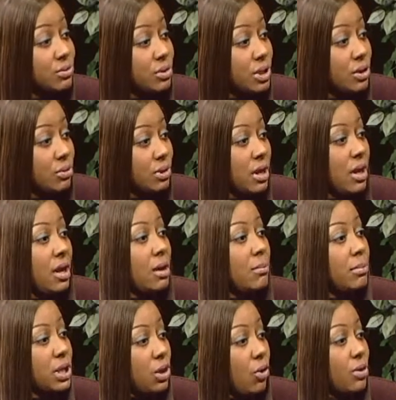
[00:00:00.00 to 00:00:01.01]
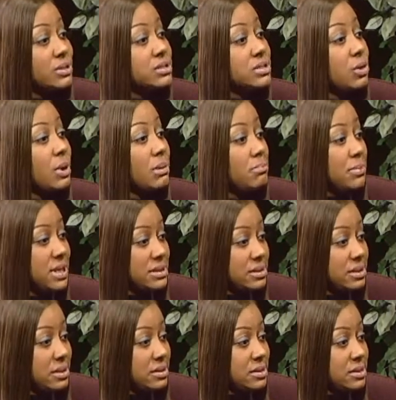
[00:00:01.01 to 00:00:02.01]
note, but also in
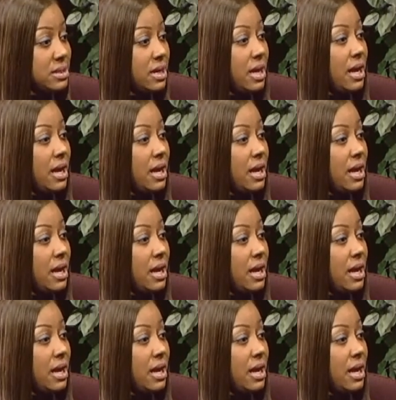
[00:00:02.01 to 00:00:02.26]
business,